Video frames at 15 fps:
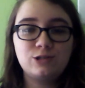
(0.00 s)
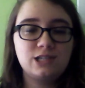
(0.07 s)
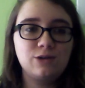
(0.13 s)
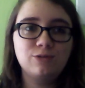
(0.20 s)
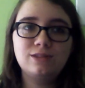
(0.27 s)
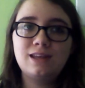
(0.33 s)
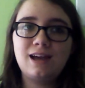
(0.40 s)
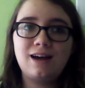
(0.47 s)
see
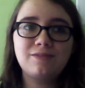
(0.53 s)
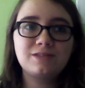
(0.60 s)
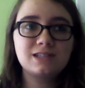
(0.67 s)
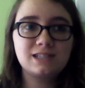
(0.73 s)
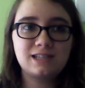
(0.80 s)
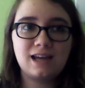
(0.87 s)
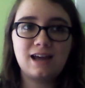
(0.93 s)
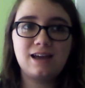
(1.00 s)
what they have to
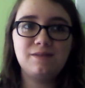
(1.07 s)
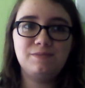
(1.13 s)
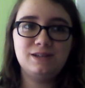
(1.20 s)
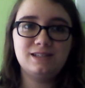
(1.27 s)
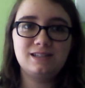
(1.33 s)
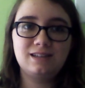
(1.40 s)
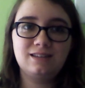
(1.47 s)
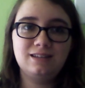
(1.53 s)
say,
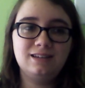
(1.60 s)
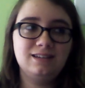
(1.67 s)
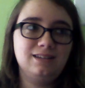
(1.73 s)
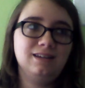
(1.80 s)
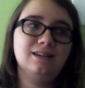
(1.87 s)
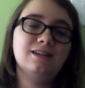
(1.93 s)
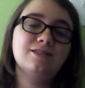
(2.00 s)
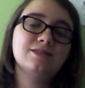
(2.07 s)

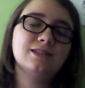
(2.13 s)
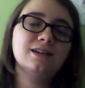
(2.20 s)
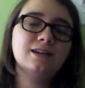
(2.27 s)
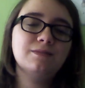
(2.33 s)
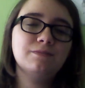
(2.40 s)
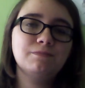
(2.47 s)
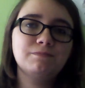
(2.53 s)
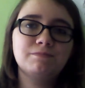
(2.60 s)
basically. And I was
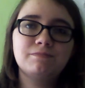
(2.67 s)
like,